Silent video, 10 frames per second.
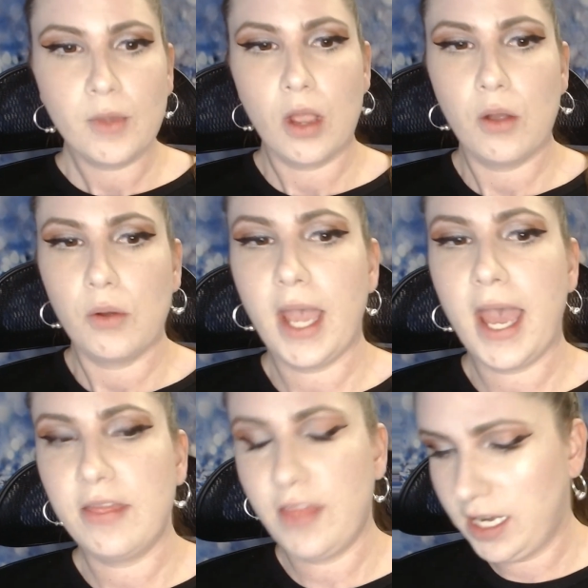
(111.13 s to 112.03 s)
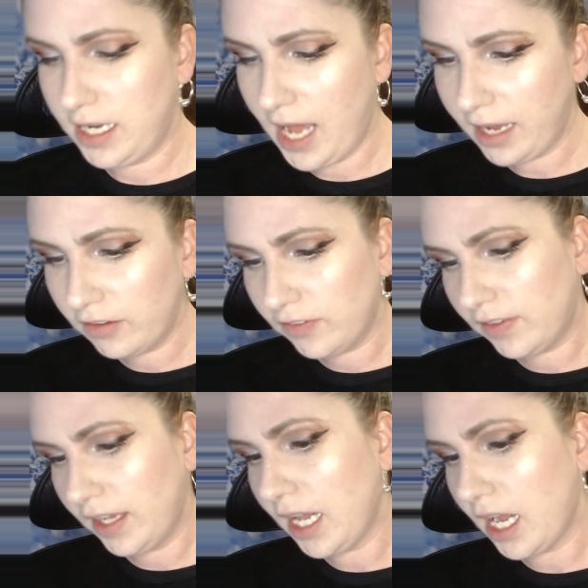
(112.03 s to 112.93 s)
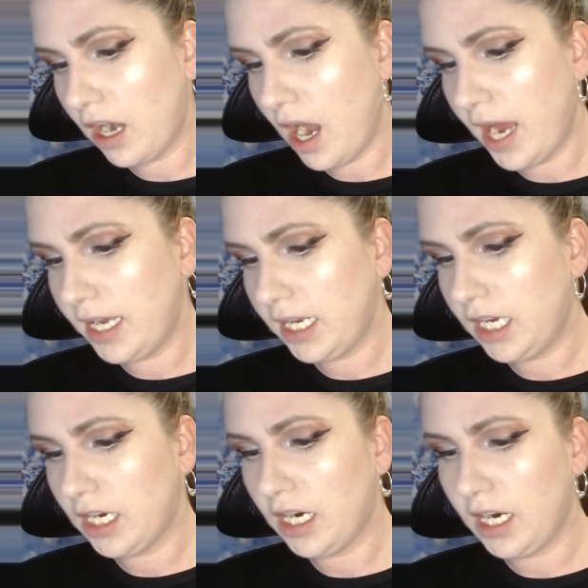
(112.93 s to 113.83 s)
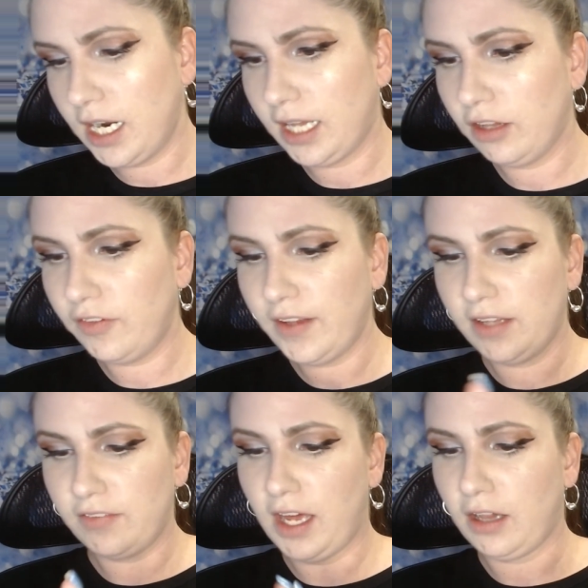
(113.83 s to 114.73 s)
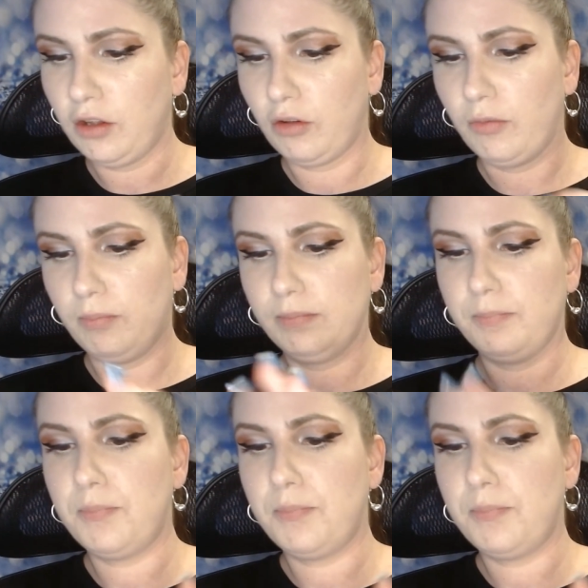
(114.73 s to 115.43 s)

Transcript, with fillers: Okay, the next thing I got in here, it looks like it's got a little